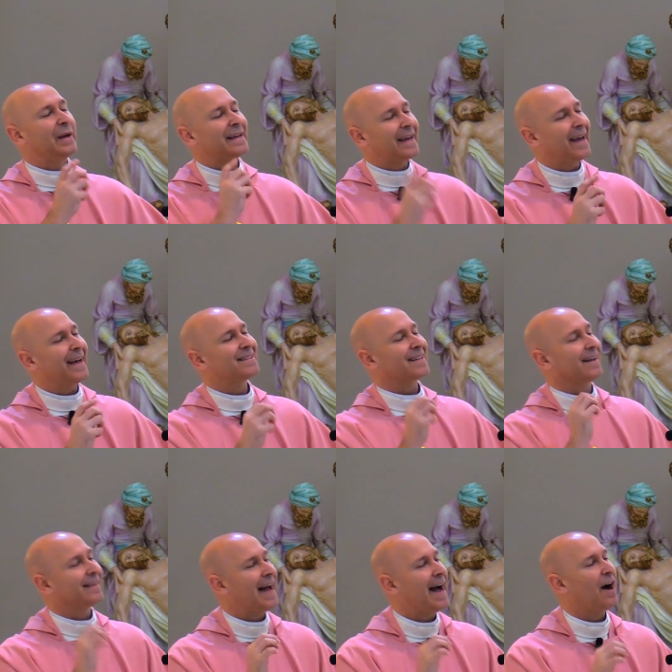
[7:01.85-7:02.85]
we can't
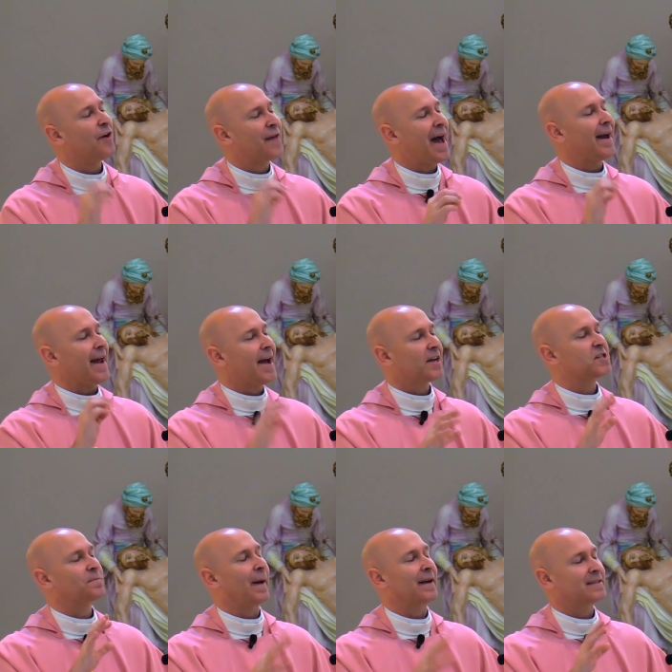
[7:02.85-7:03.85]
allow that
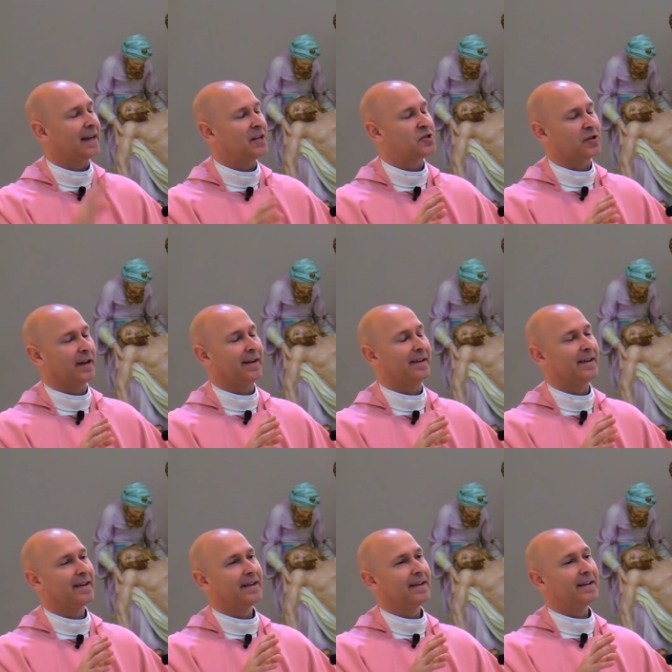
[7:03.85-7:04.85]
expectation
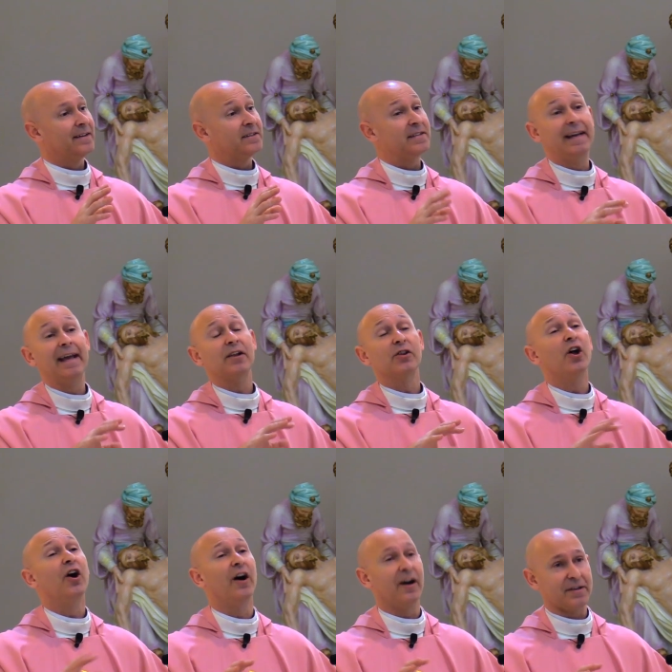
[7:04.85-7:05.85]
to get
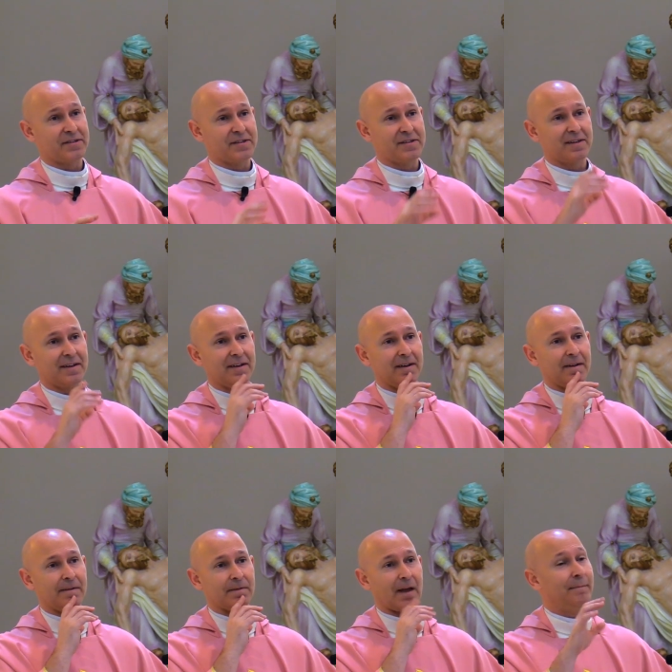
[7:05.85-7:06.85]
lost
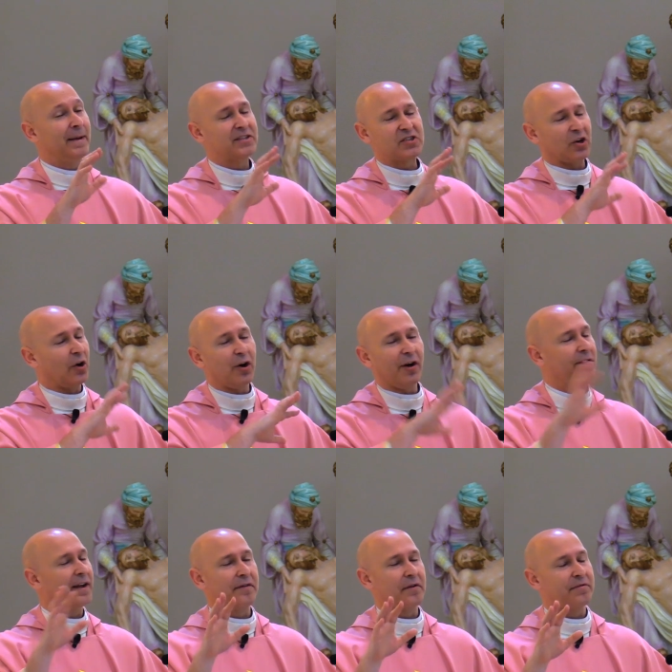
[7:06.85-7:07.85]
amidst all
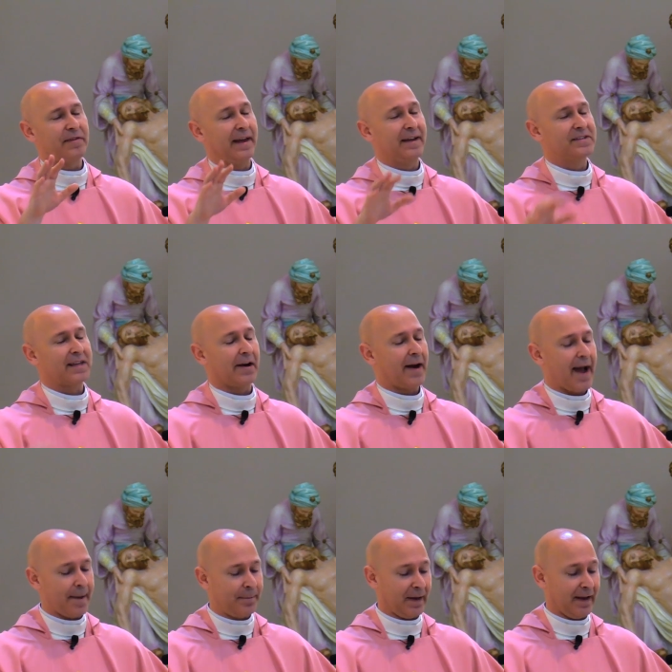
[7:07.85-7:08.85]
the other things that are
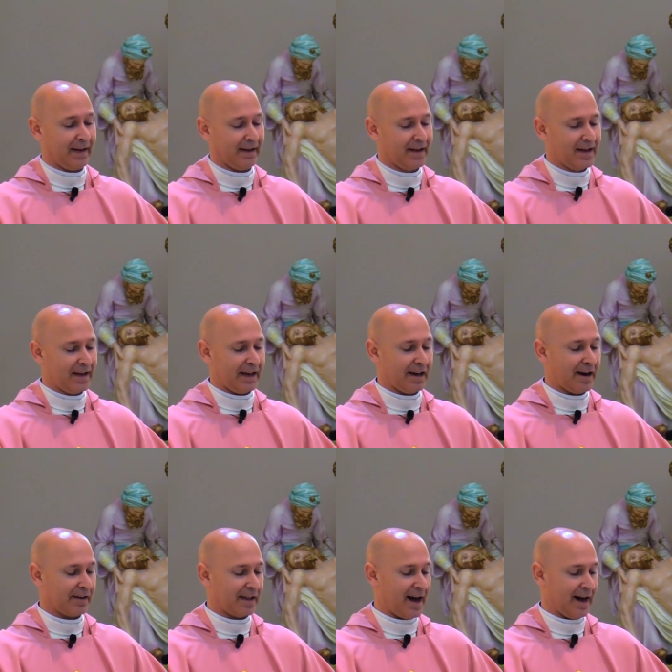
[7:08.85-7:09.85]
happening in
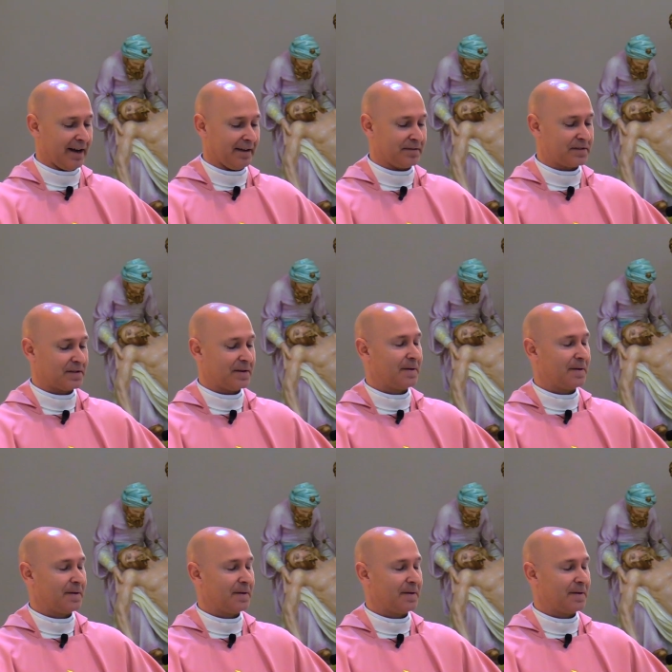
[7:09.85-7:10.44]
our lives.